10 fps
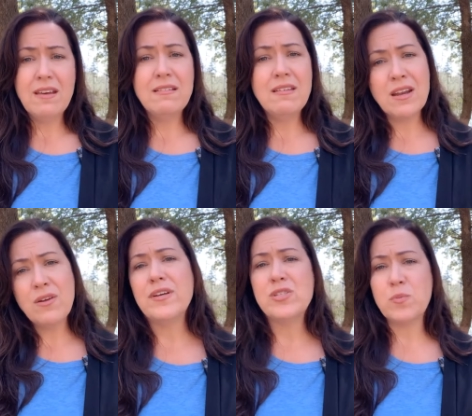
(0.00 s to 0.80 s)
None
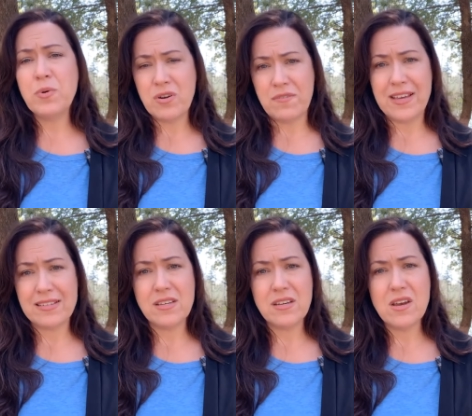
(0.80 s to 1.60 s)
of us are
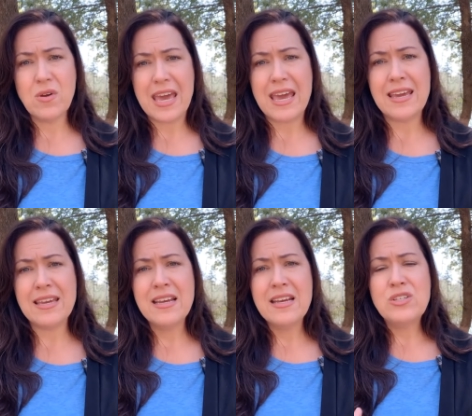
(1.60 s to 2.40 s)
perfect, okay?
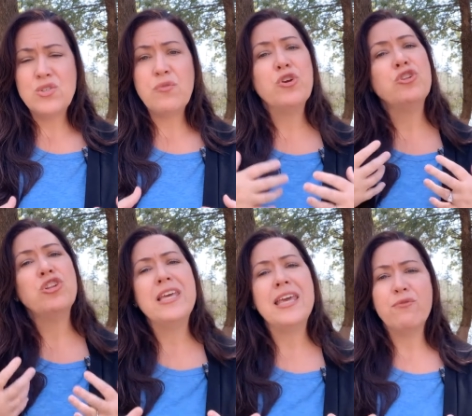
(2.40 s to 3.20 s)
So if you're
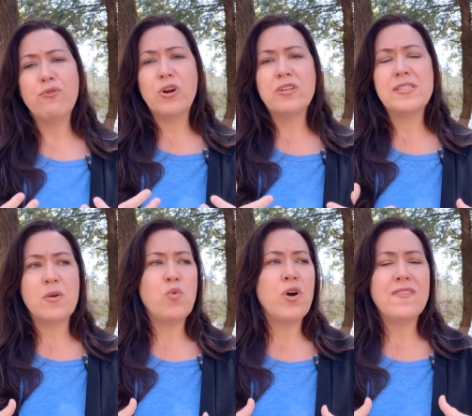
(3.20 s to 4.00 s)
looking for
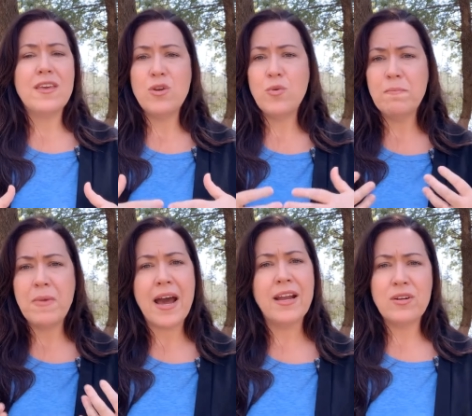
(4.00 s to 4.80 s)
someone that you
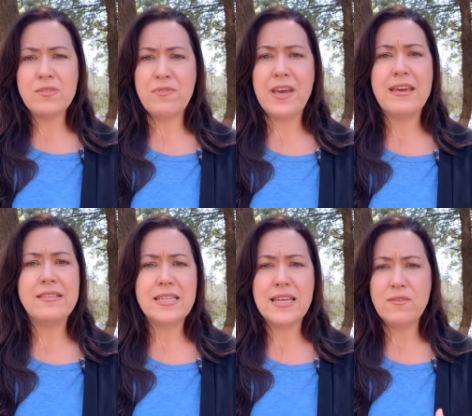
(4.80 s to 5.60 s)
admire in
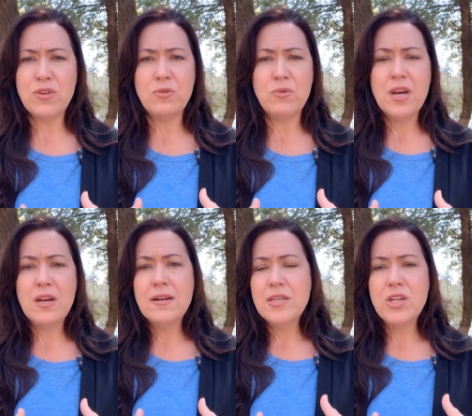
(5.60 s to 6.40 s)
faith to give you,
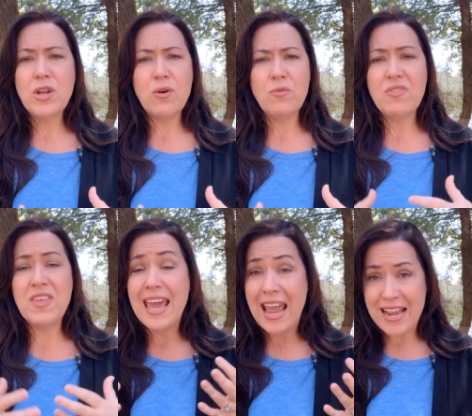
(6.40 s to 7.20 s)
you know,
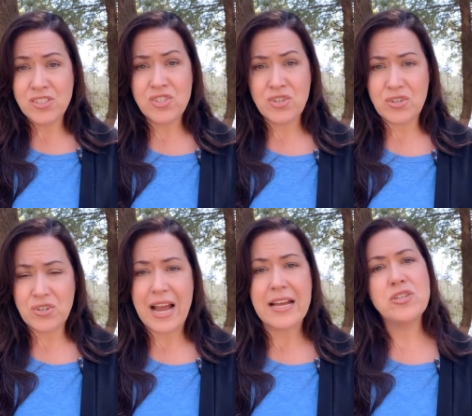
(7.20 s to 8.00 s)
the
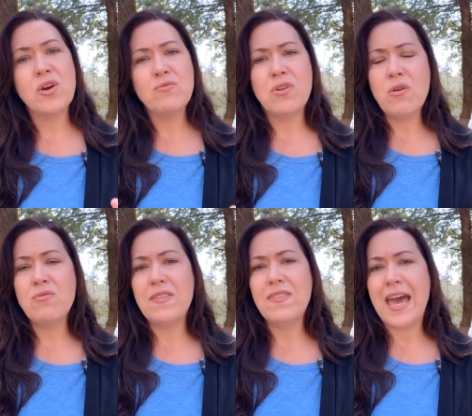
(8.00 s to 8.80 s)
answer, I don't know
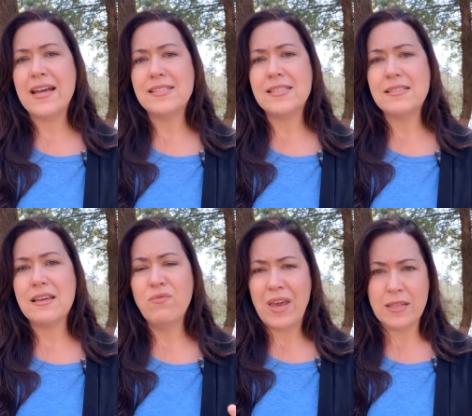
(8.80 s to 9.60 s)
that that's
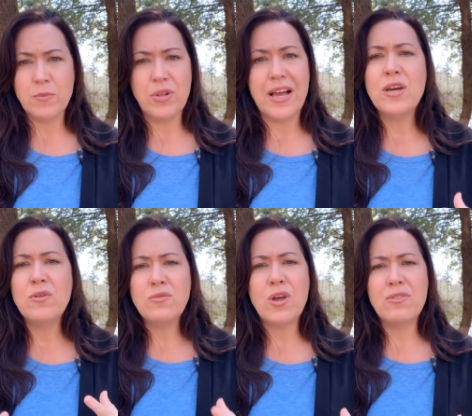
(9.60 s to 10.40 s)
available. I
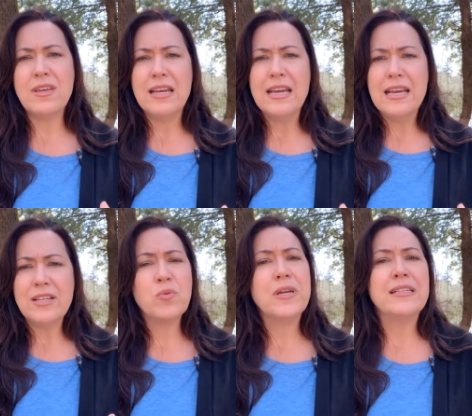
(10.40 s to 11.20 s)
don't know that
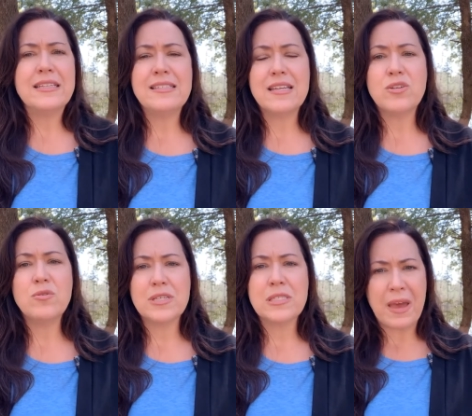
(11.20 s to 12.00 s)
it's realistic to
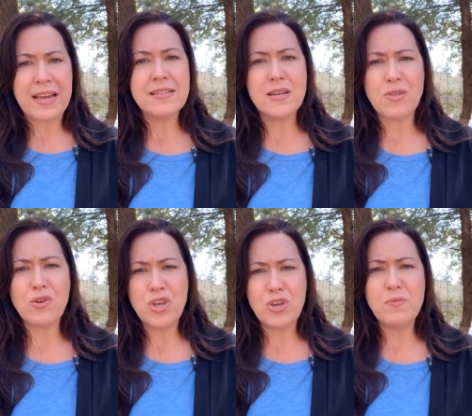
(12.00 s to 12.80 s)
expect another
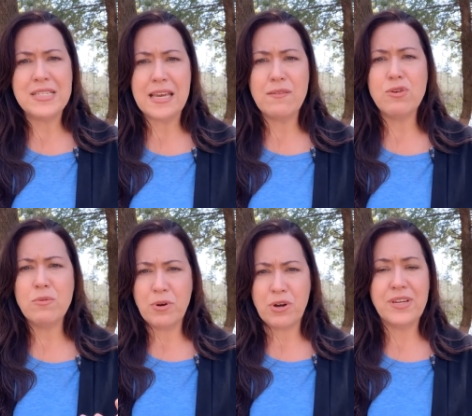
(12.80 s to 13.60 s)
human to give you the
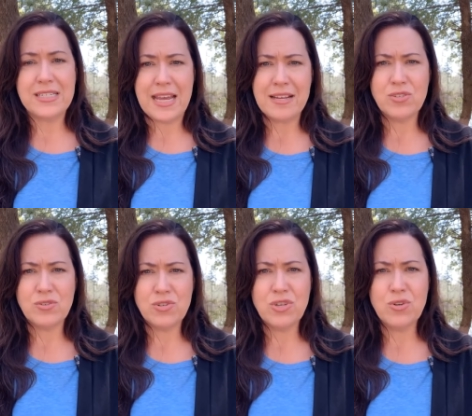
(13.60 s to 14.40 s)
perfect answer to